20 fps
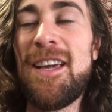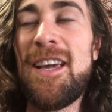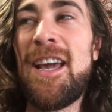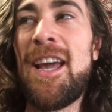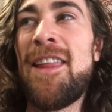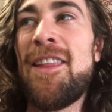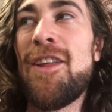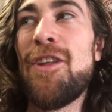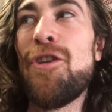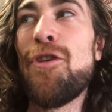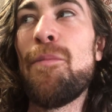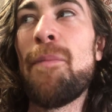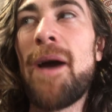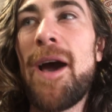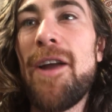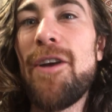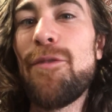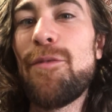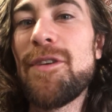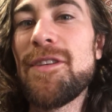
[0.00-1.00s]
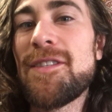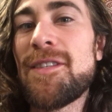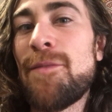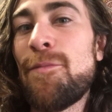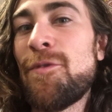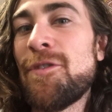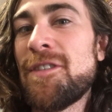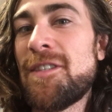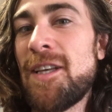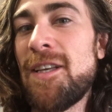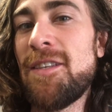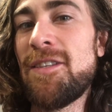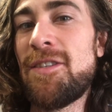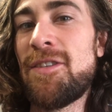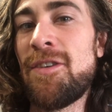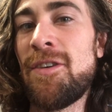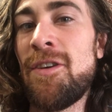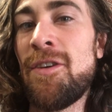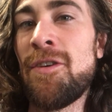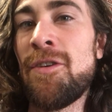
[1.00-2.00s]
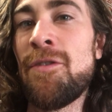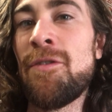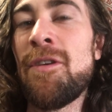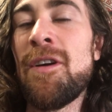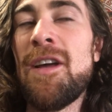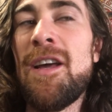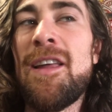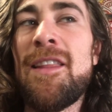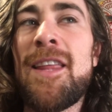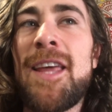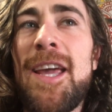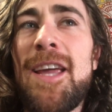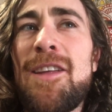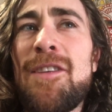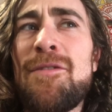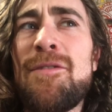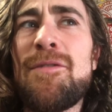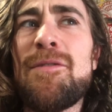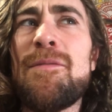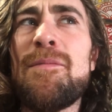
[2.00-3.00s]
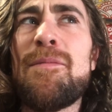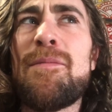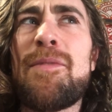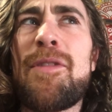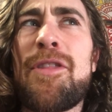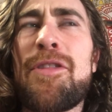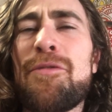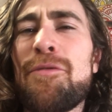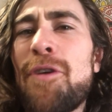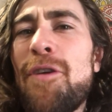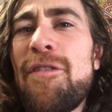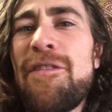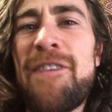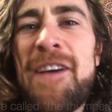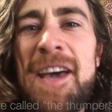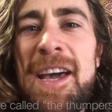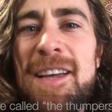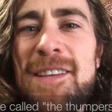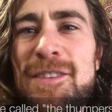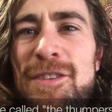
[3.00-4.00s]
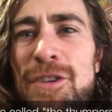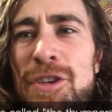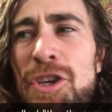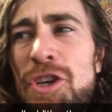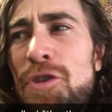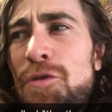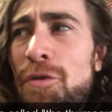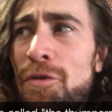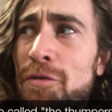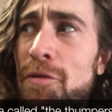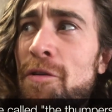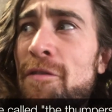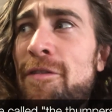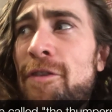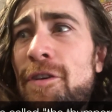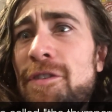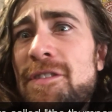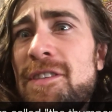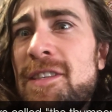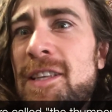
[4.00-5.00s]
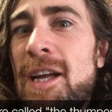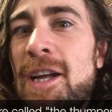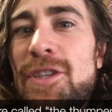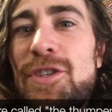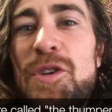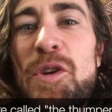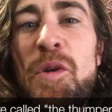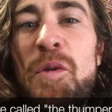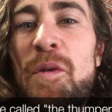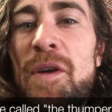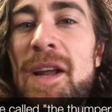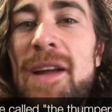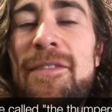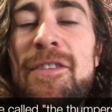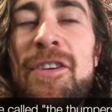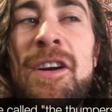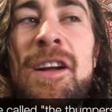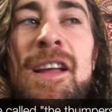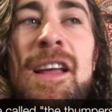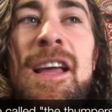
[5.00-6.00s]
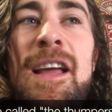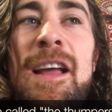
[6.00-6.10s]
and that no matter what someone says to you, they can throw facts at you or throw verses at you or whatever.